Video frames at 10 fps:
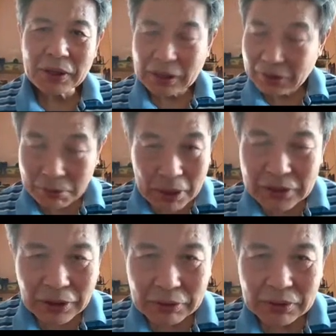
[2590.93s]
That's the
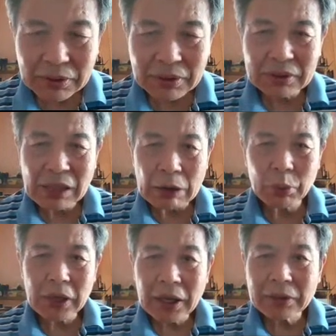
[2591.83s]
best
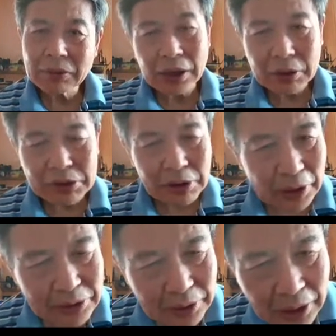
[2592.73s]
that we can, get ourselves
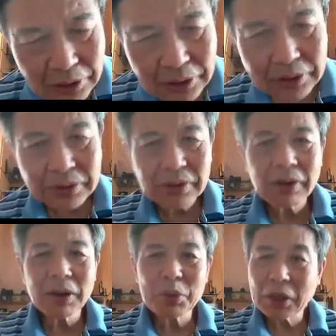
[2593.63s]
vaccinated,
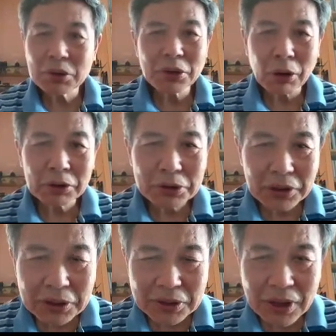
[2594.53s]
right? We can do all
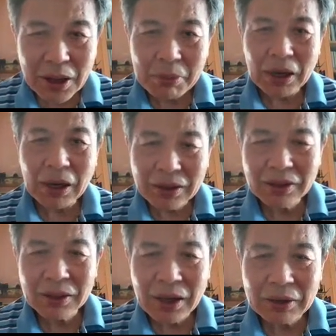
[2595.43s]
those things. But other
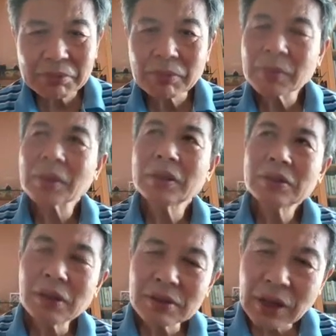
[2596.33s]
than that,
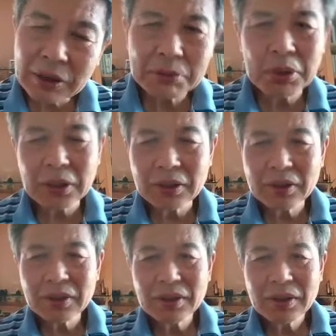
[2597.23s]
let's let it be,
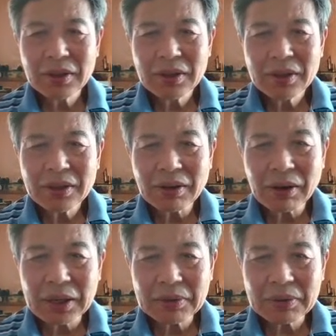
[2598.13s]
all
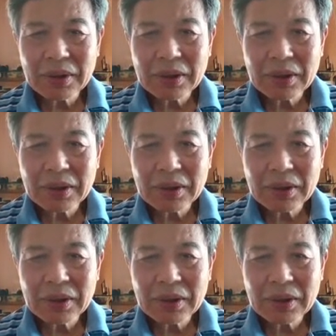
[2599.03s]
right?